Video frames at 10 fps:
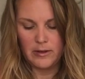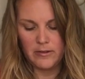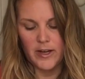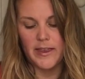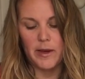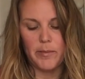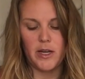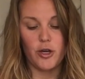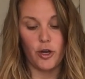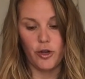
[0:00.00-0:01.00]
So I think my
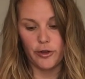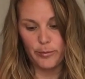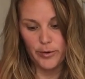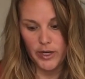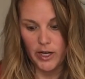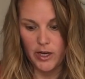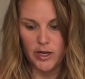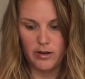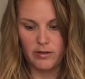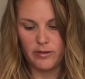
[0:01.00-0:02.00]
dough looks pretty good.
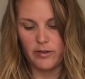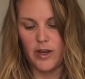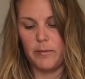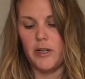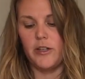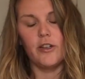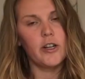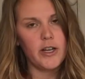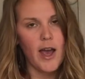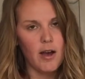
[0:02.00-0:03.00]
So I'm going to turn
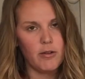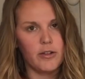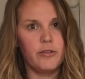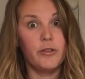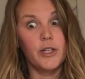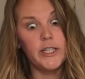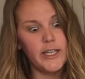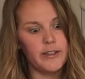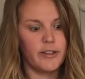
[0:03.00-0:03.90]
it out onto a clean